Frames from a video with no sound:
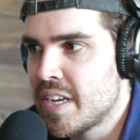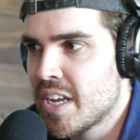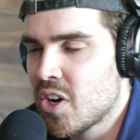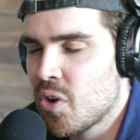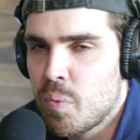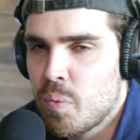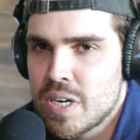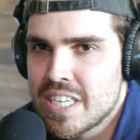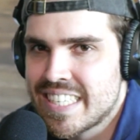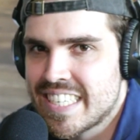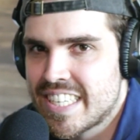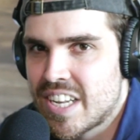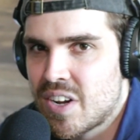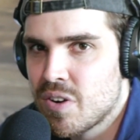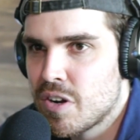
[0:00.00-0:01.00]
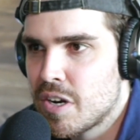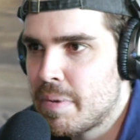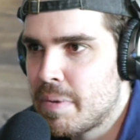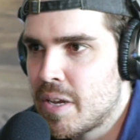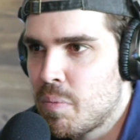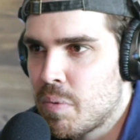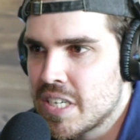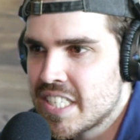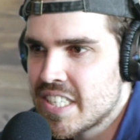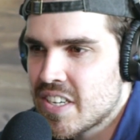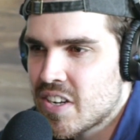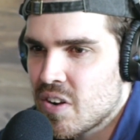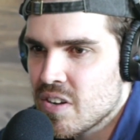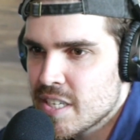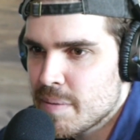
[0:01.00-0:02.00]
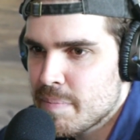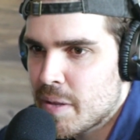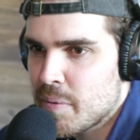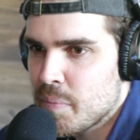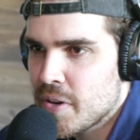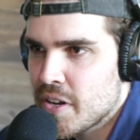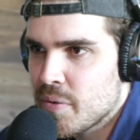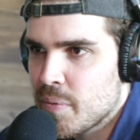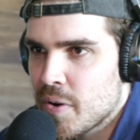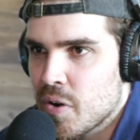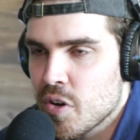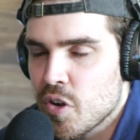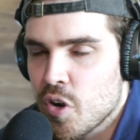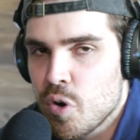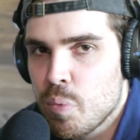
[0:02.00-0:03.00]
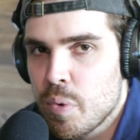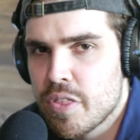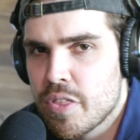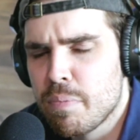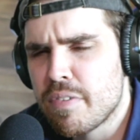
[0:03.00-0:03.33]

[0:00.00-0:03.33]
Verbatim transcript: You know, what is the style going to be? What is the concept that we're going to go with?